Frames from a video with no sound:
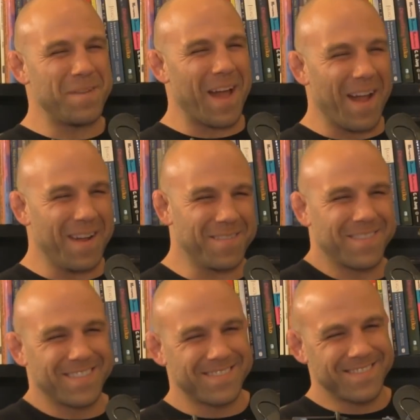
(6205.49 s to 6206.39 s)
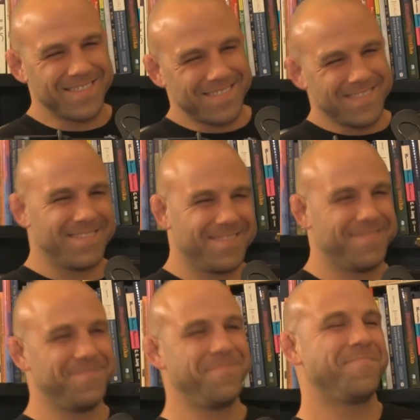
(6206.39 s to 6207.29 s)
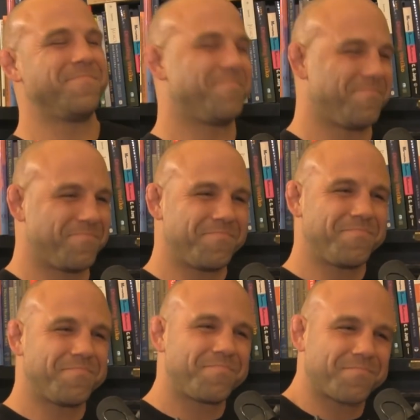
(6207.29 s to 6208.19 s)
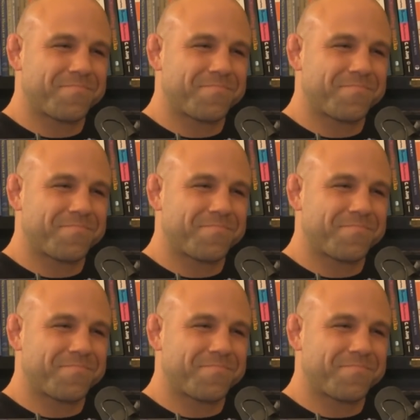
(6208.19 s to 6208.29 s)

Deep you dive. baby yeah I know I'm